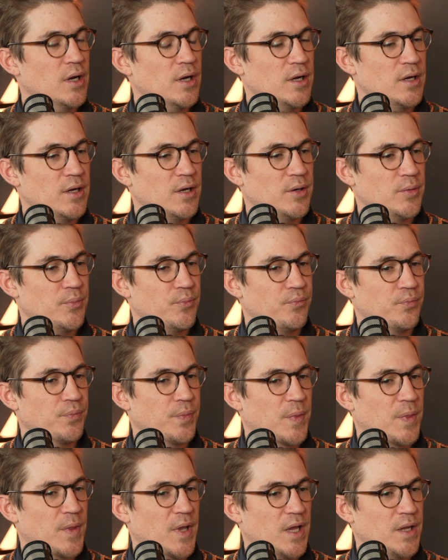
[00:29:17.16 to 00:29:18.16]

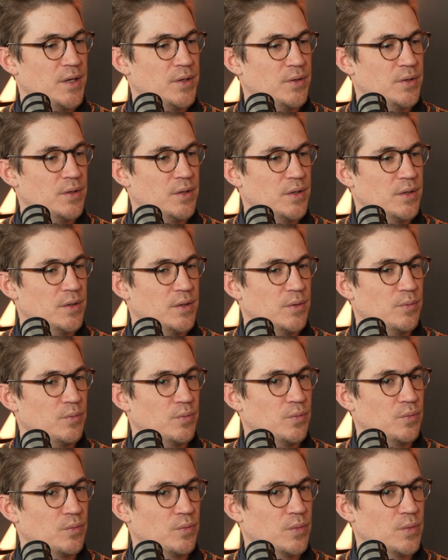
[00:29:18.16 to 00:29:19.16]

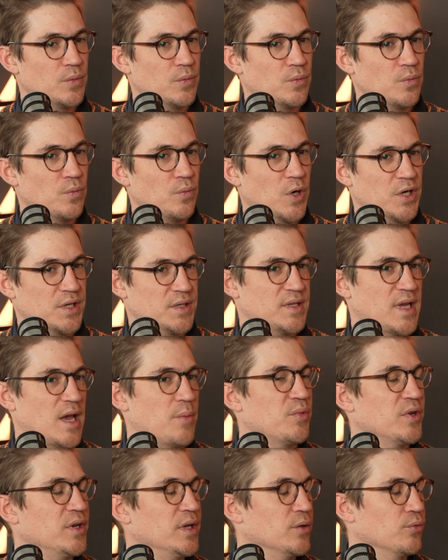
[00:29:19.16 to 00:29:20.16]
than what is
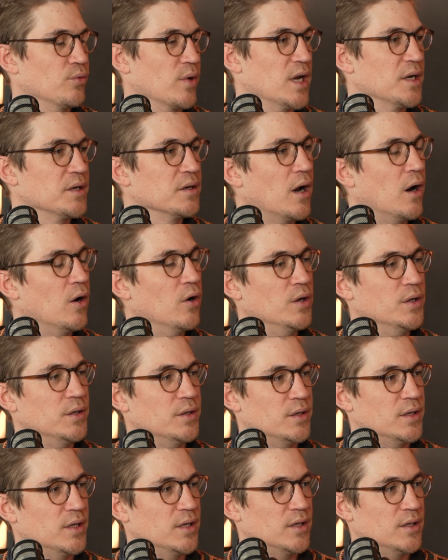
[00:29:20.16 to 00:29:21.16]
happening right now
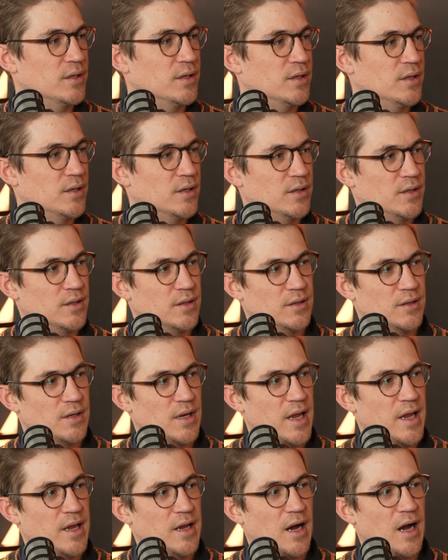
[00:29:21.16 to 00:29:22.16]
in the
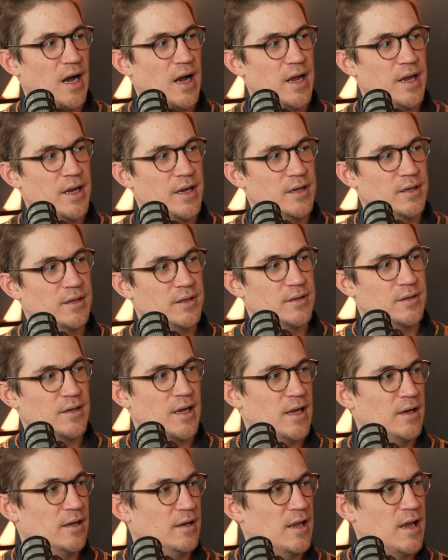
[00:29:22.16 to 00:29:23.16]
AI
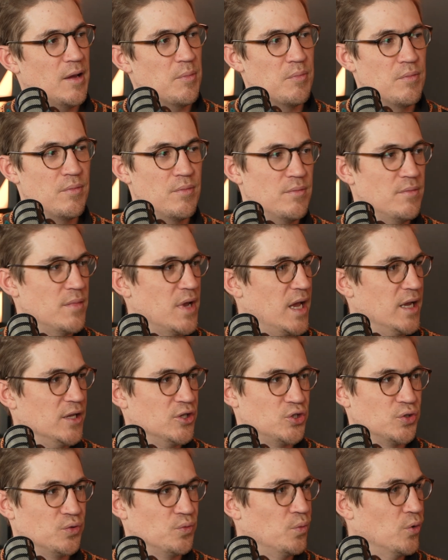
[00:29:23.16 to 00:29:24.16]
LLM
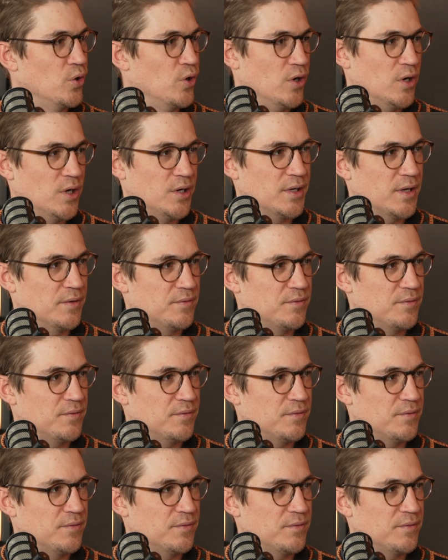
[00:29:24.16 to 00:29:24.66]
agent world.